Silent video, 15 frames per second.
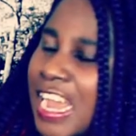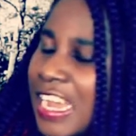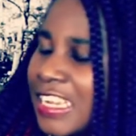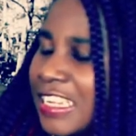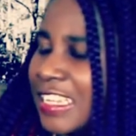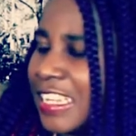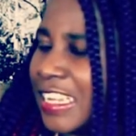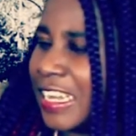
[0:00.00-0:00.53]

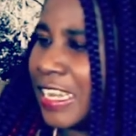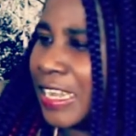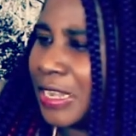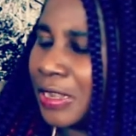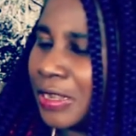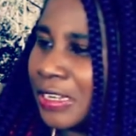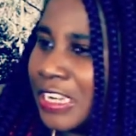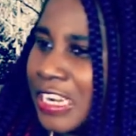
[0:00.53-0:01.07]
and
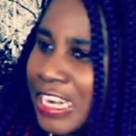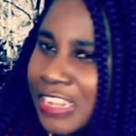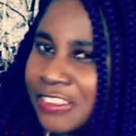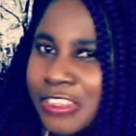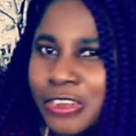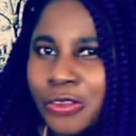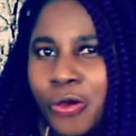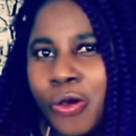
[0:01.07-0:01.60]
they
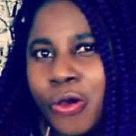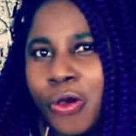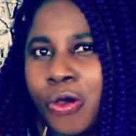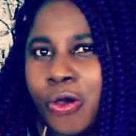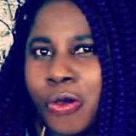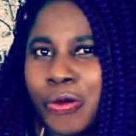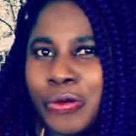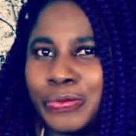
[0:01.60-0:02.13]
said,
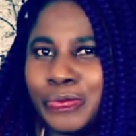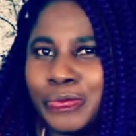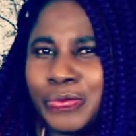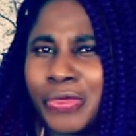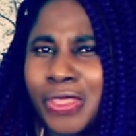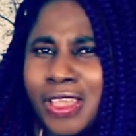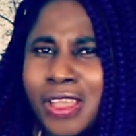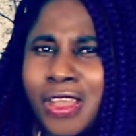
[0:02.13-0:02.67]
oh,
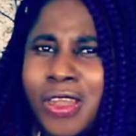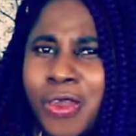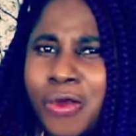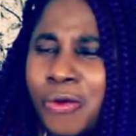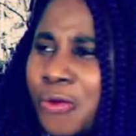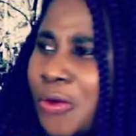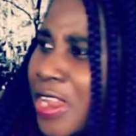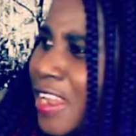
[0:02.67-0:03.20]

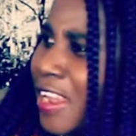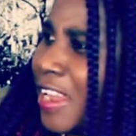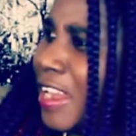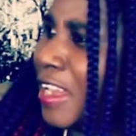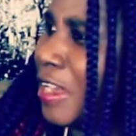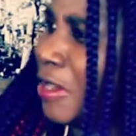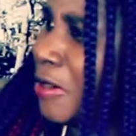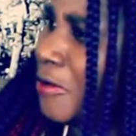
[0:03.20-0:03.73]
we
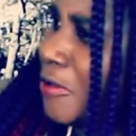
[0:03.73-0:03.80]
are